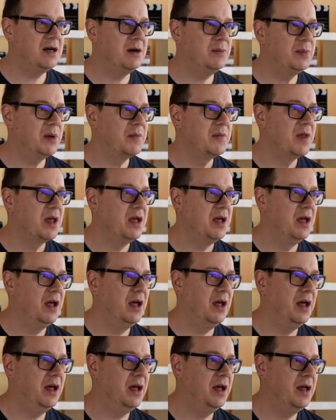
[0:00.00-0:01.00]
up
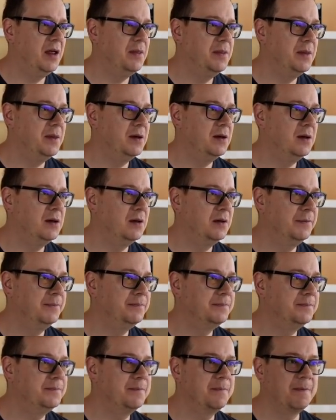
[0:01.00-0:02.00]
and
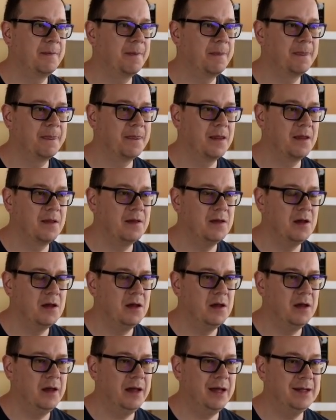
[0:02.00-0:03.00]
um,
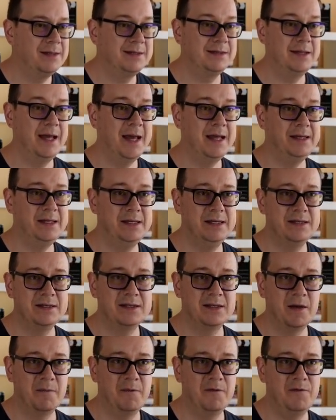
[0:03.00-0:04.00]
let's add in
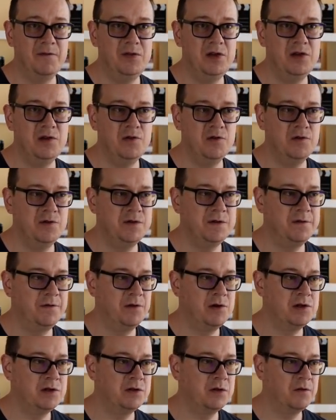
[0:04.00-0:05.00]
some views
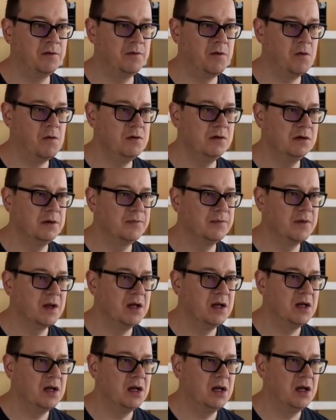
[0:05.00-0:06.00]
first of all
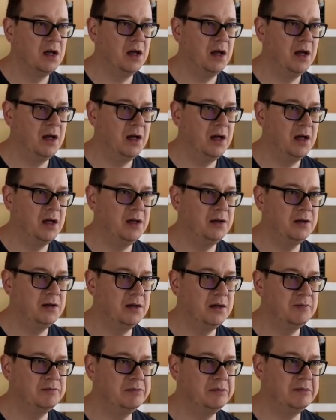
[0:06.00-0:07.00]
and
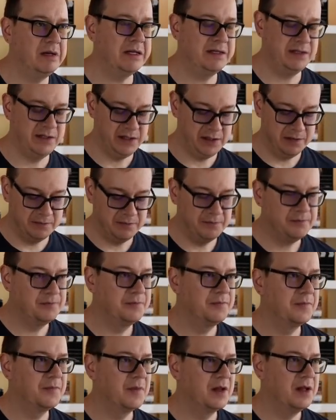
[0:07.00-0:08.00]
uh, let's see.
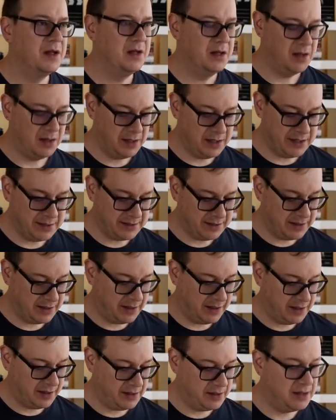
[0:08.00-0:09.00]
Let's
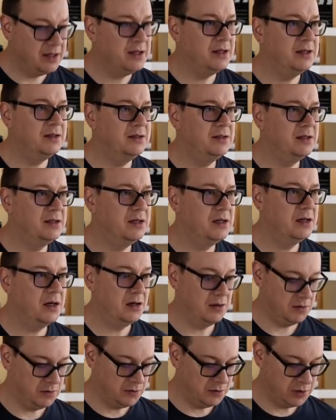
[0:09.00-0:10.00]
add
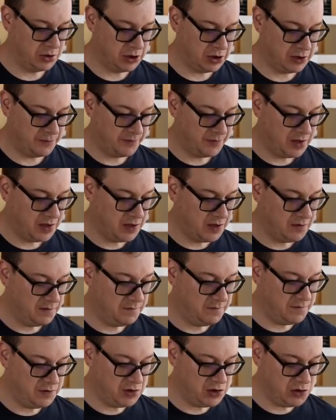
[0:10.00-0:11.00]
our
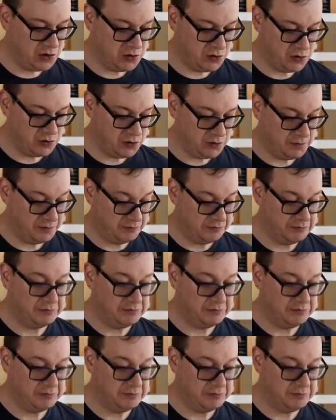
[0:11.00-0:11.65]
view